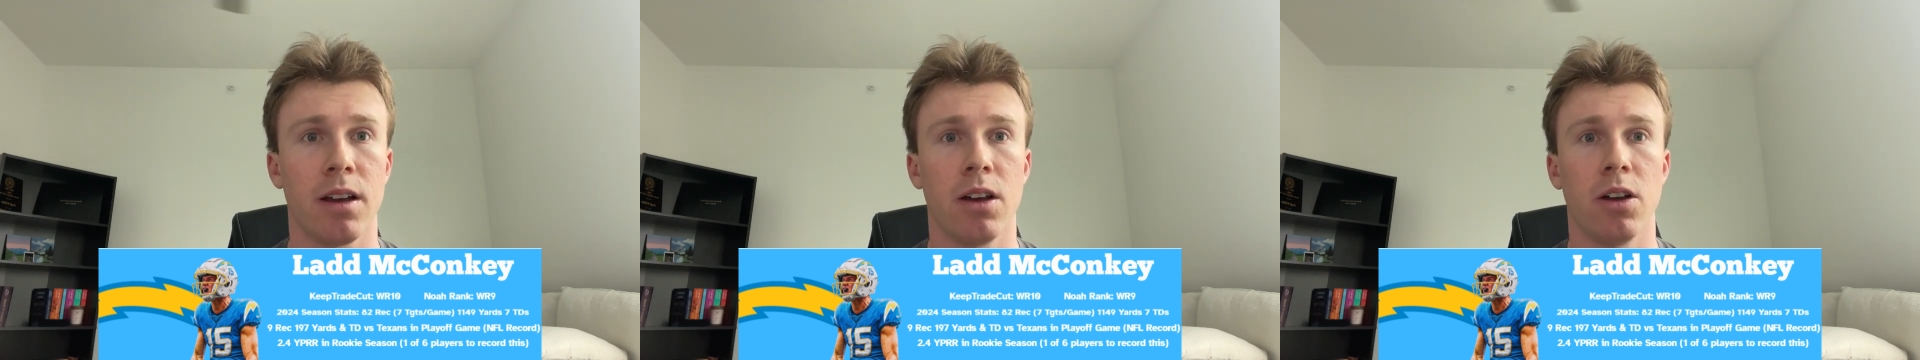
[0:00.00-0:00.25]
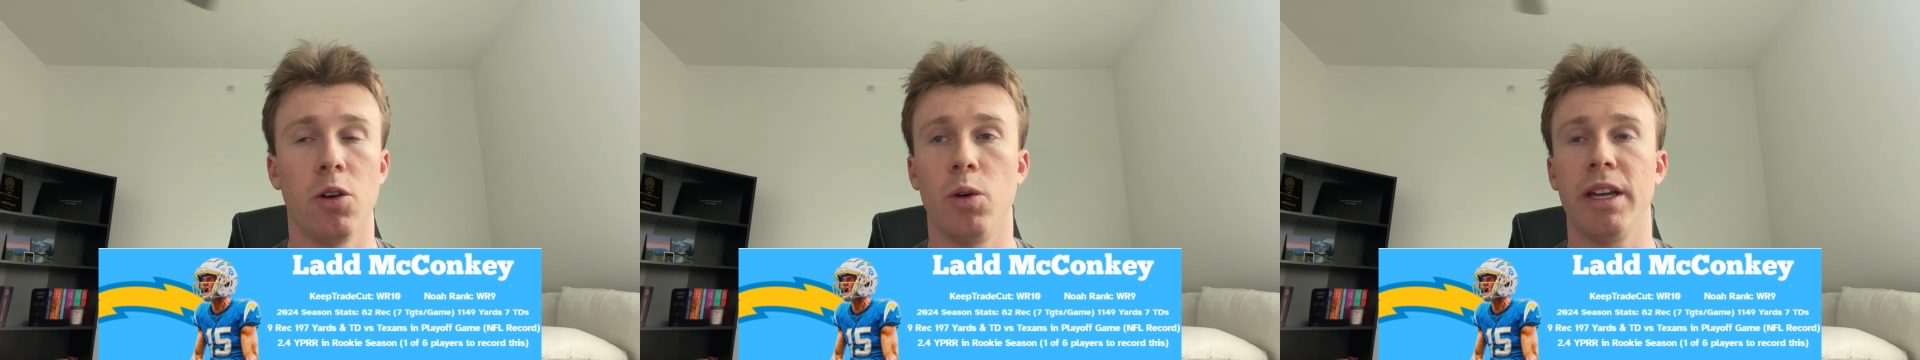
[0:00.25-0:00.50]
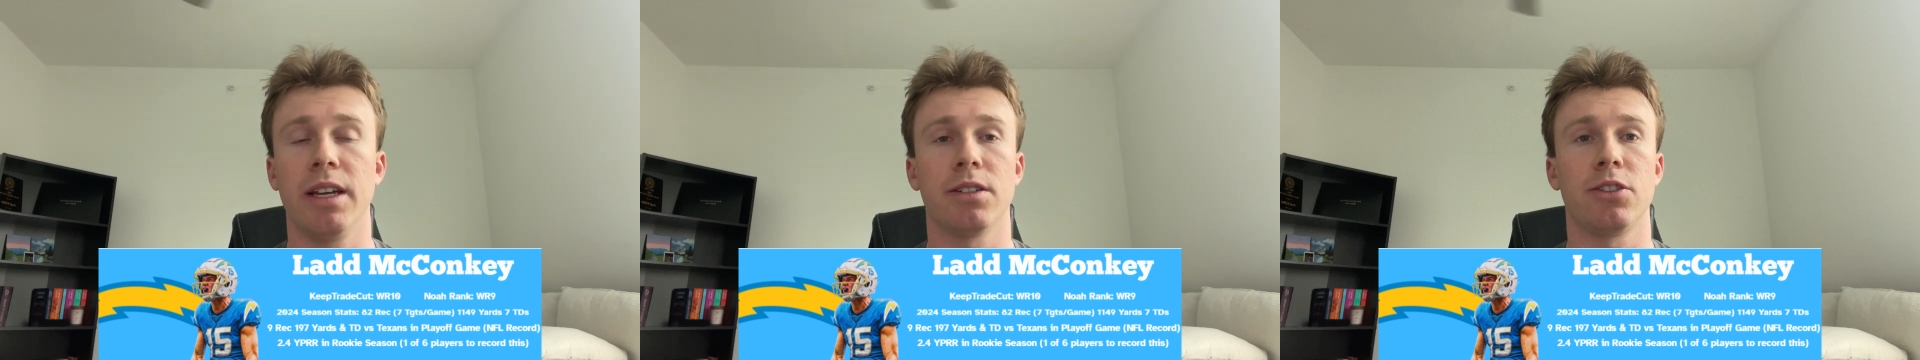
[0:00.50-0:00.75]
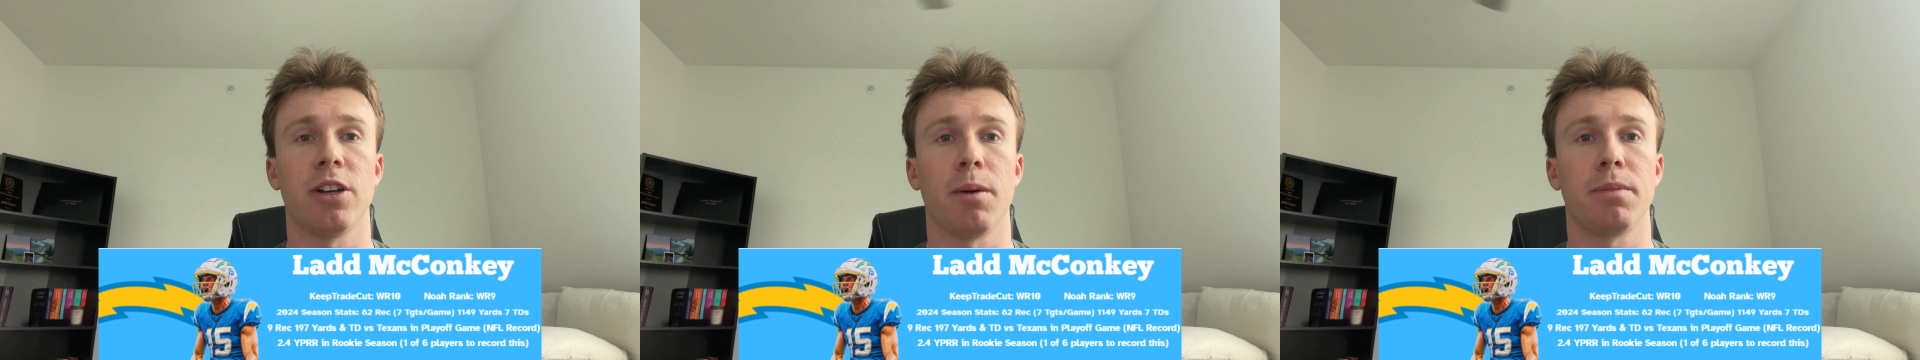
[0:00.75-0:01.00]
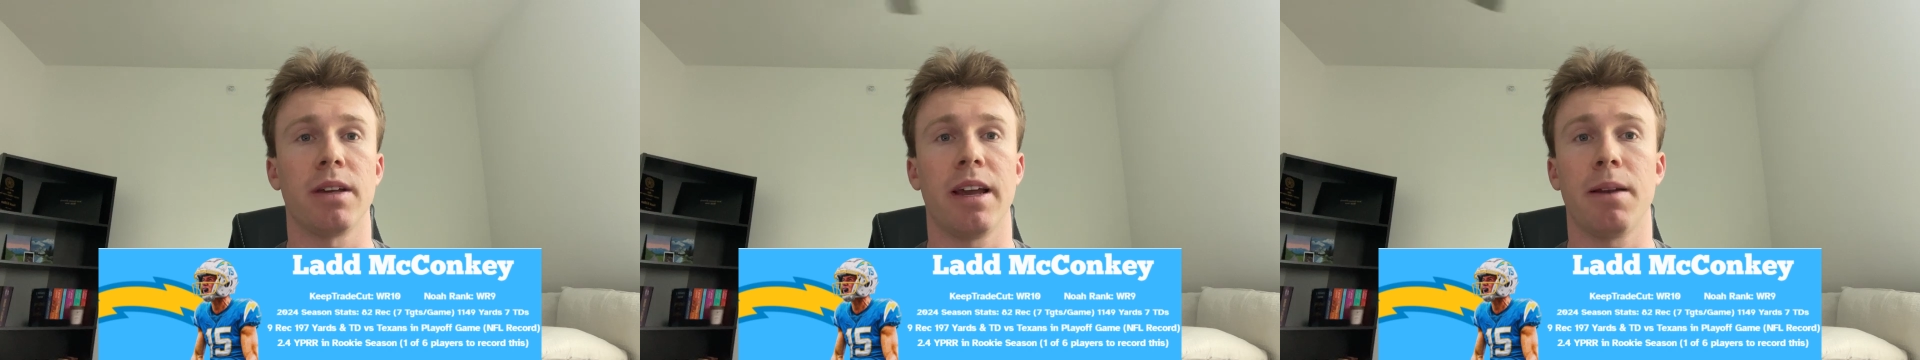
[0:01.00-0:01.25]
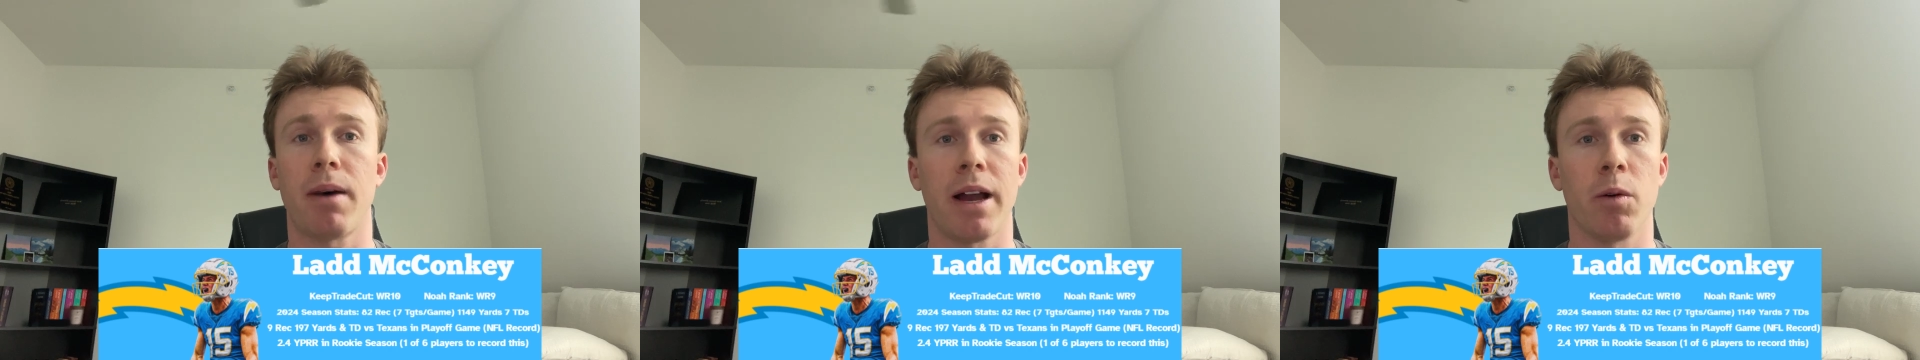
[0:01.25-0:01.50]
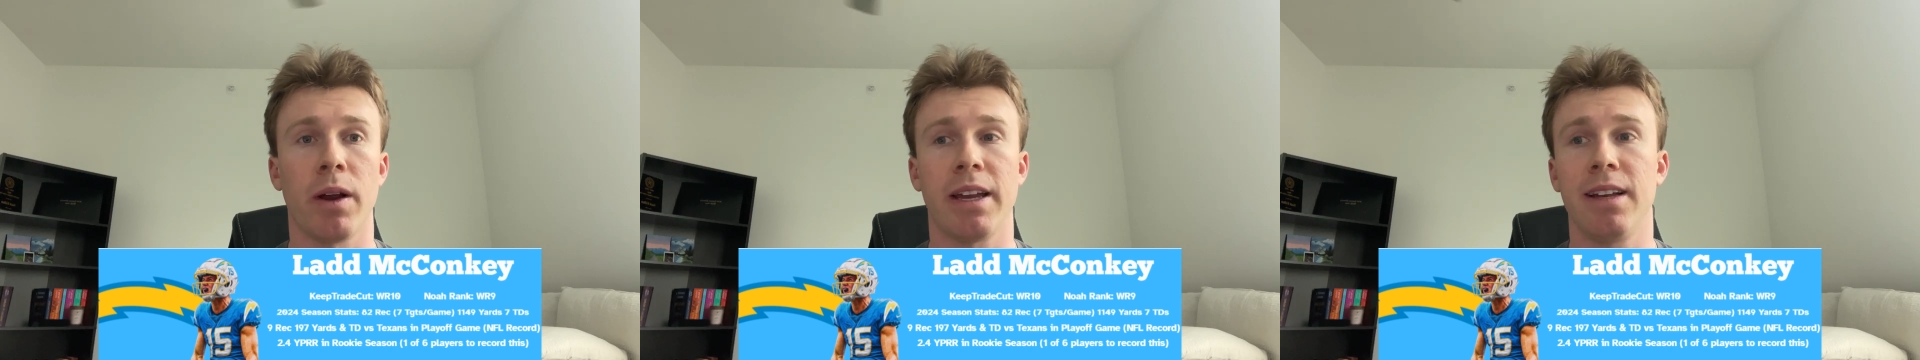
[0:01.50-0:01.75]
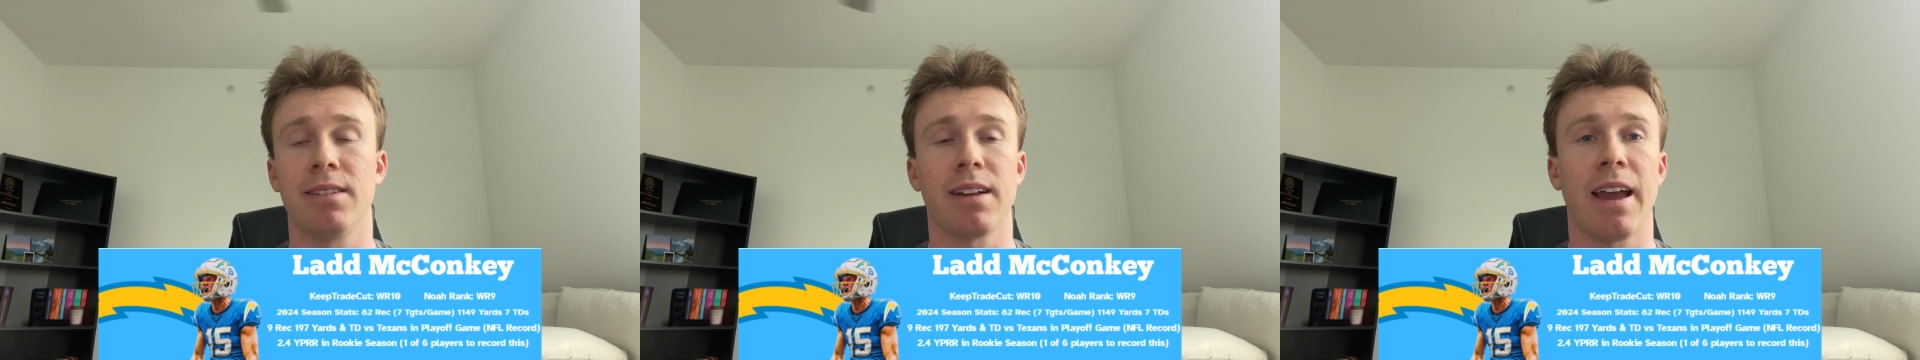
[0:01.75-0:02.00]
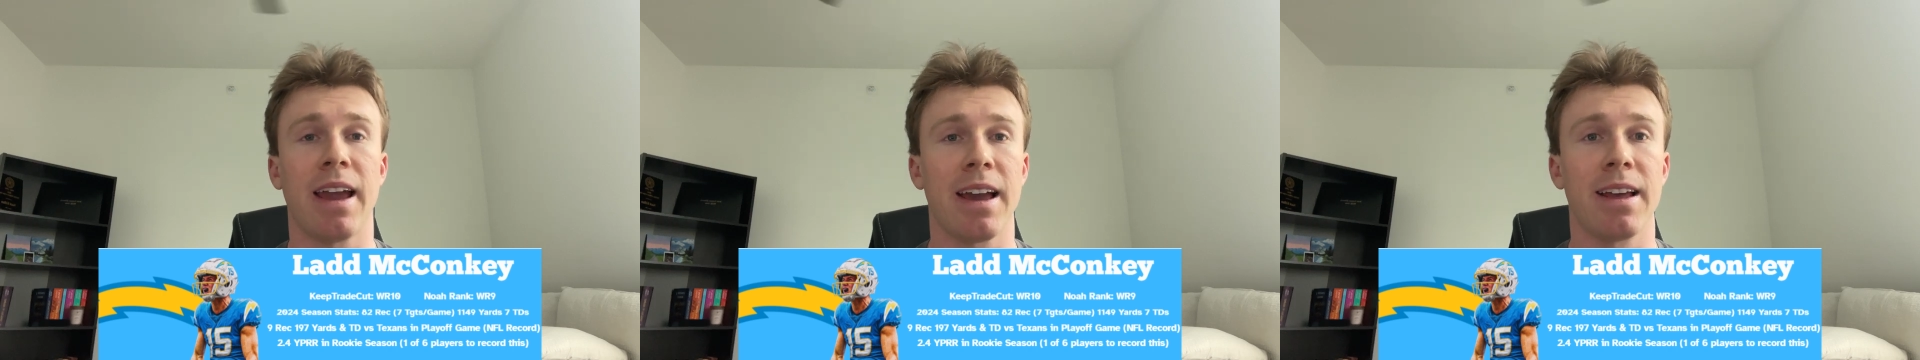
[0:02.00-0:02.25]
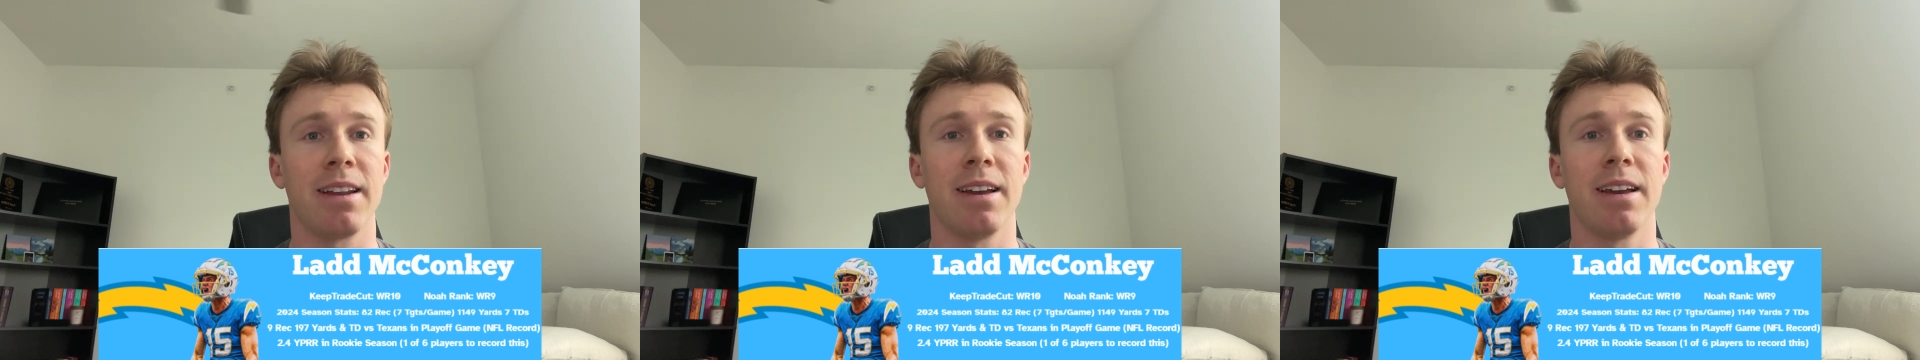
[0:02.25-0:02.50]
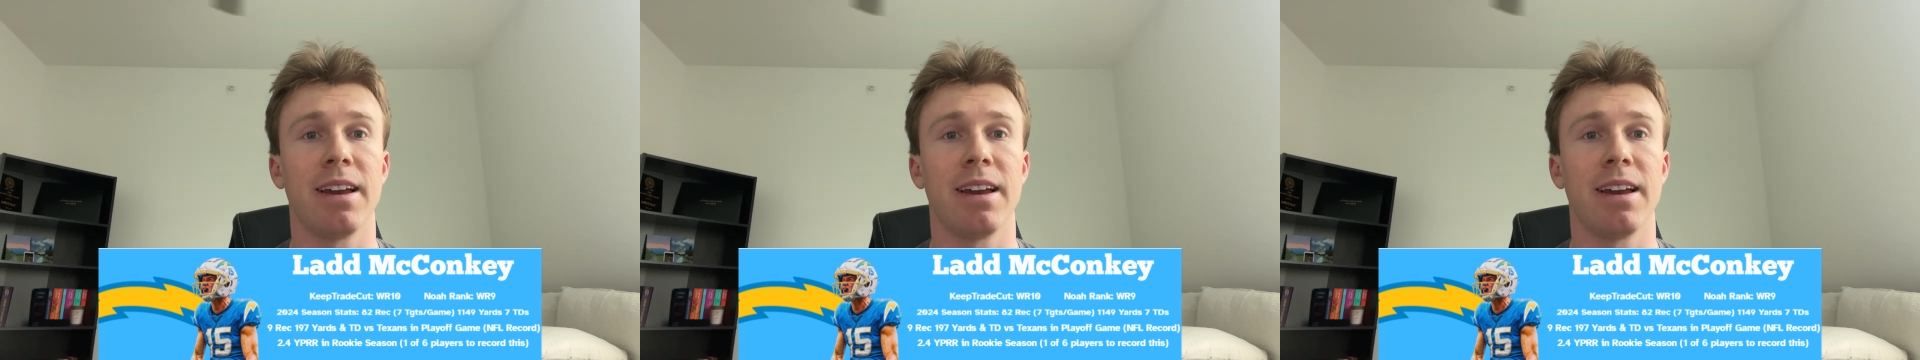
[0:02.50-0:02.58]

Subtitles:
who he has jumped in my rankings and